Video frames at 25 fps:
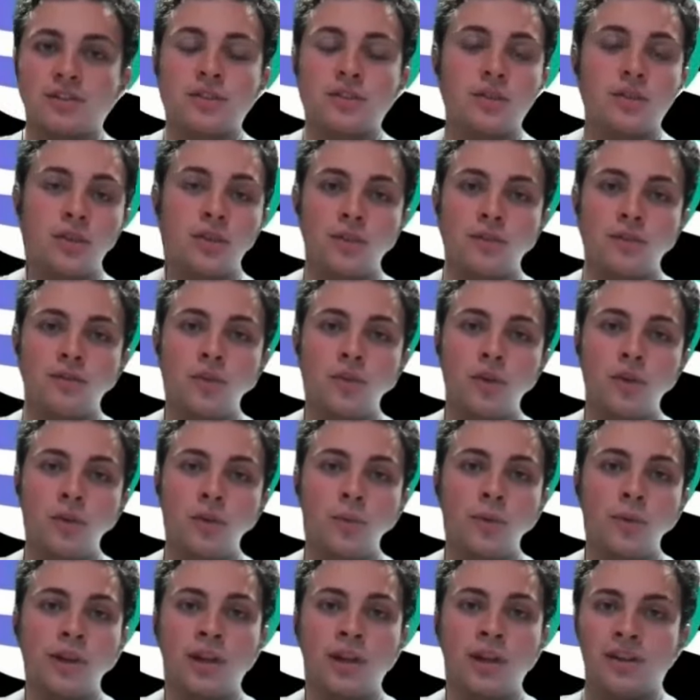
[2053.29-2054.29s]
so therefore
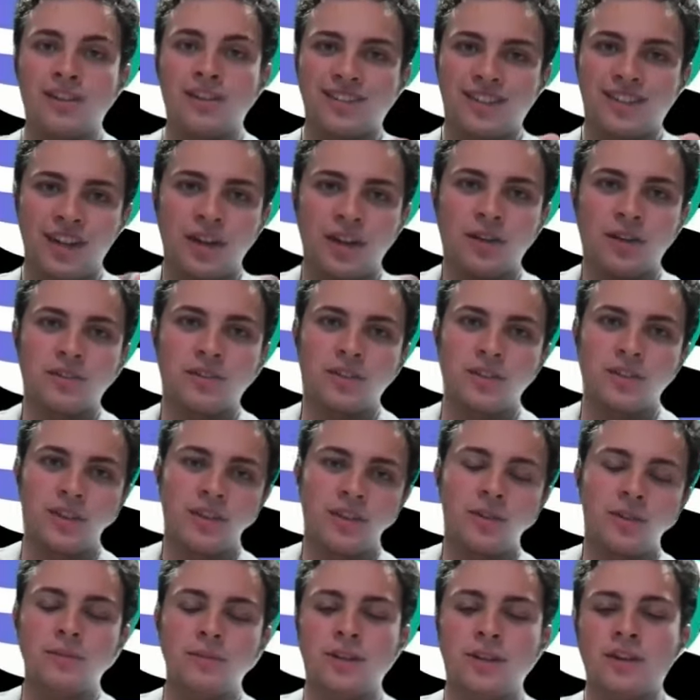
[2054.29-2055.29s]
we are inherently
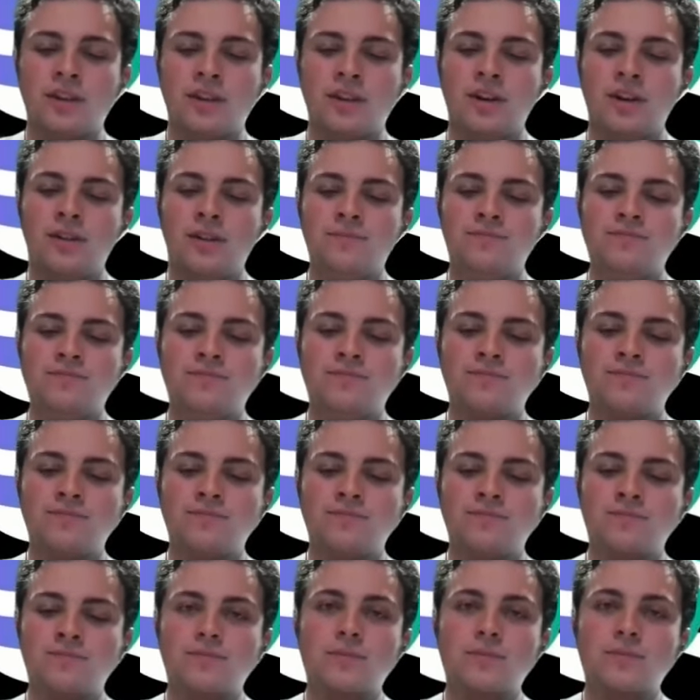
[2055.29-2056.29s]
going to be
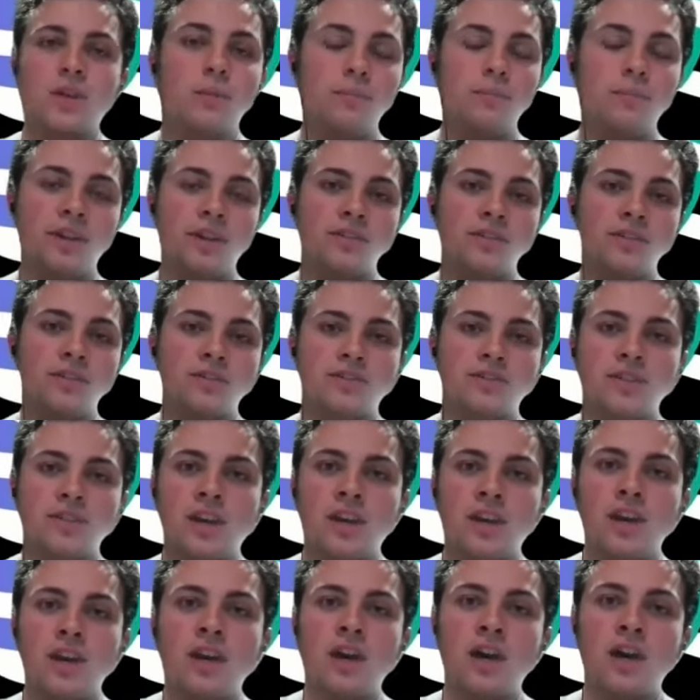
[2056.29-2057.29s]

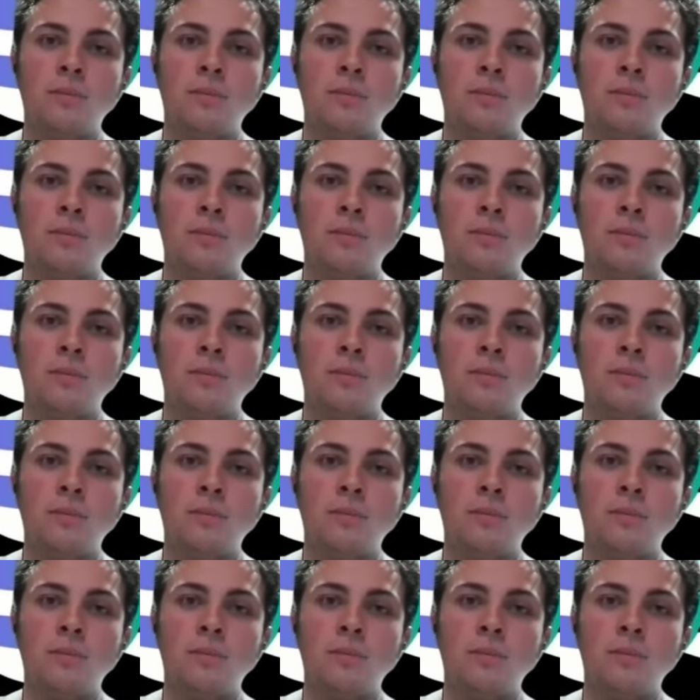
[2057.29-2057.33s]
competitors.